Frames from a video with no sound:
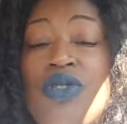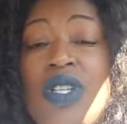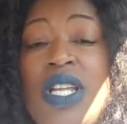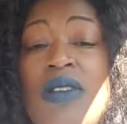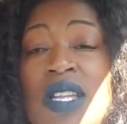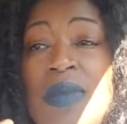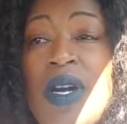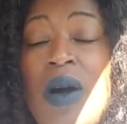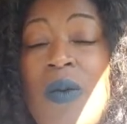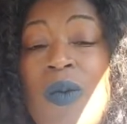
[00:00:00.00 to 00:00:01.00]
You literally
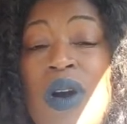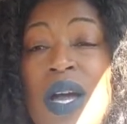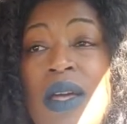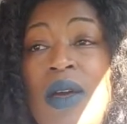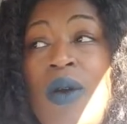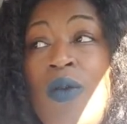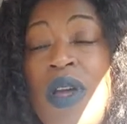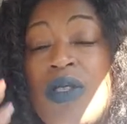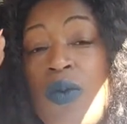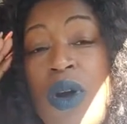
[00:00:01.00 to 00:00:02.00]
become one
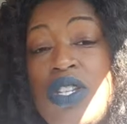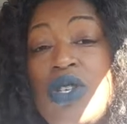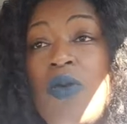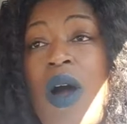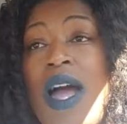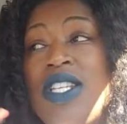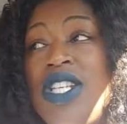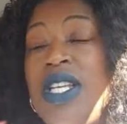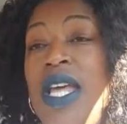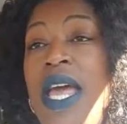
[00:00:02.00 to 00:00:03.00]
with what you're
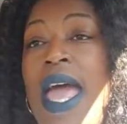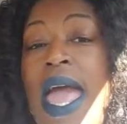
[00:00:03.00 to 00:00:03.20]
watching,